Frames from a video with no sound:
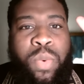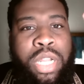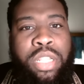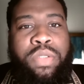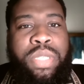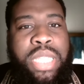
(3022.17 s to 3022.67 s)
one
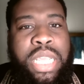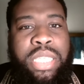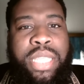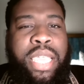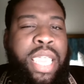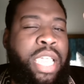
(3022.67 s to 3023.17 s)
of those
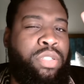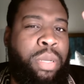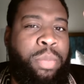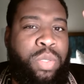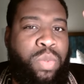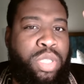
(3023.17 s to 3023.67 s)
things that K
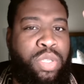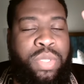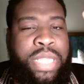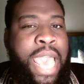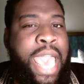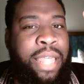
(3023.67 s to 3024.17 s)
dramas will use
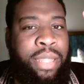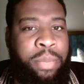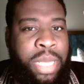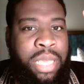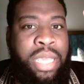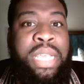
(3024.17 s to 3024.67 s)
that
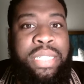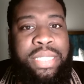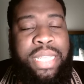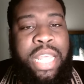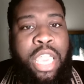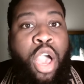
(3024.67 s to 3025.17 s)
element to
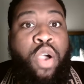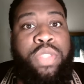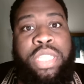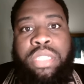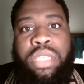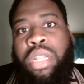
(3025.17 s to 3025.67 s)
say, like, oh,
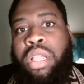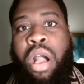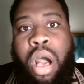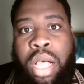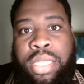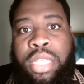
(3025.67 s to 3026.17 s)
this is going to
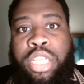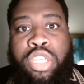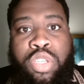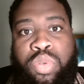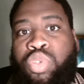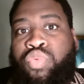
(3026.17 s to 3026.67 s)
cause a
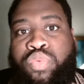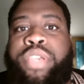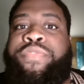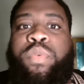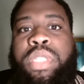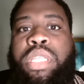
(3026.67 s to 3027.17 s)
huge
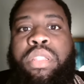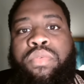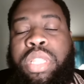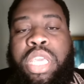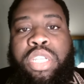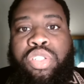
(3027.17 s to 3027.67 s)
rift within the
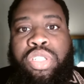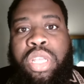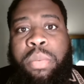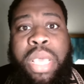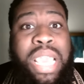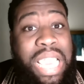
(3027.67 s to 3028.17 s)

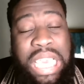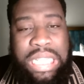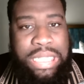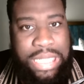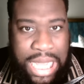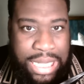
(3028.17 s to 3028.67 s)
relationship.
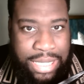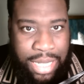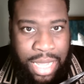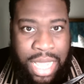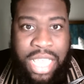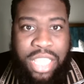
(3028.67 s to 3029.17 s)
It
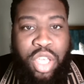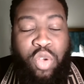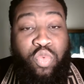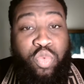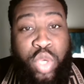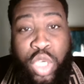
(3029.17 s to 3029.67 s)
doesn't. The
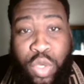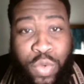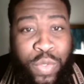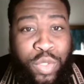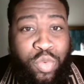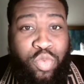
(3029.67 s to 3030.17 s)
r-
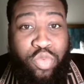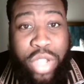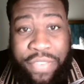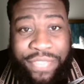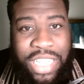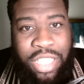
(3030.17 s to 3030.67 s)
huge
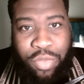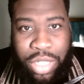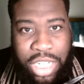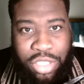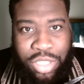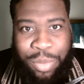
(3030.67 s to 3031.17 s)
rift in the
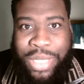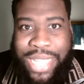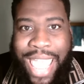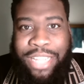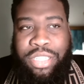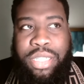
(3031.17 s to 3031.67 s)
relationship is
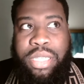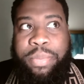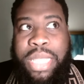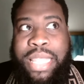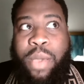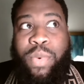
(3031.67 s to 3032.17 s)
actually
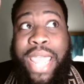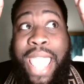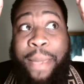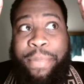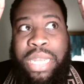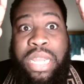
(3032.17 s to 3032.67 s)
something that would
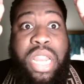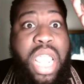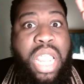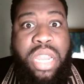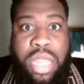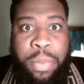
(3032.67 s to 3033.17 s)
happen in
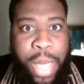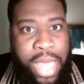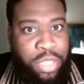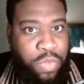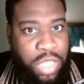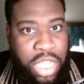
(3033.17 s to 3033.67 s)

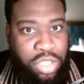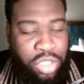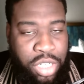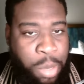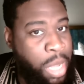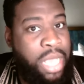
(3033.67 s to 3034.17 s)
anybody's
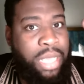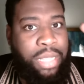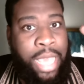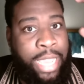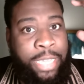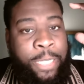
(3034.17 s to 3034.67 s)
relationship.
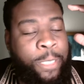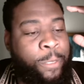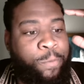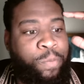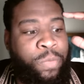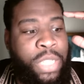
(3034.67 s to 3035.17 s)
Like,
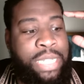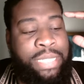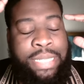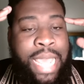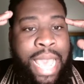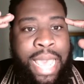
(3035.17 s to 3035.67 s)

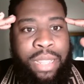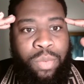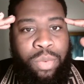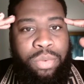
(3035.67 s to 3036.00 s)
it's not